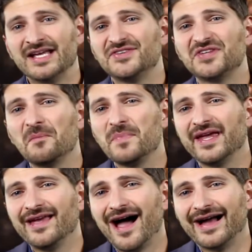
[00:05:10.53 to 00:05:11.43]

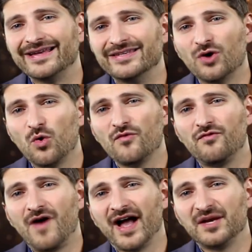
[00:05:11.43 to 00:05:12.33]
Something I don't
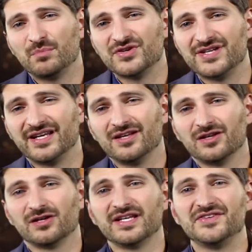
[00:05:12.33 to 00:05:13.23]
find
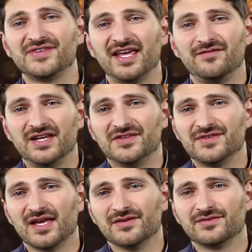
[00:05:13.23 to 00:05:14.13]
particularly safe, he
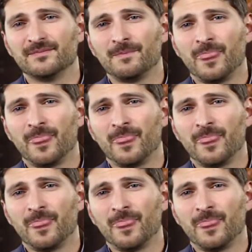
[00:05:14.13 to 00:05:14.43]
says.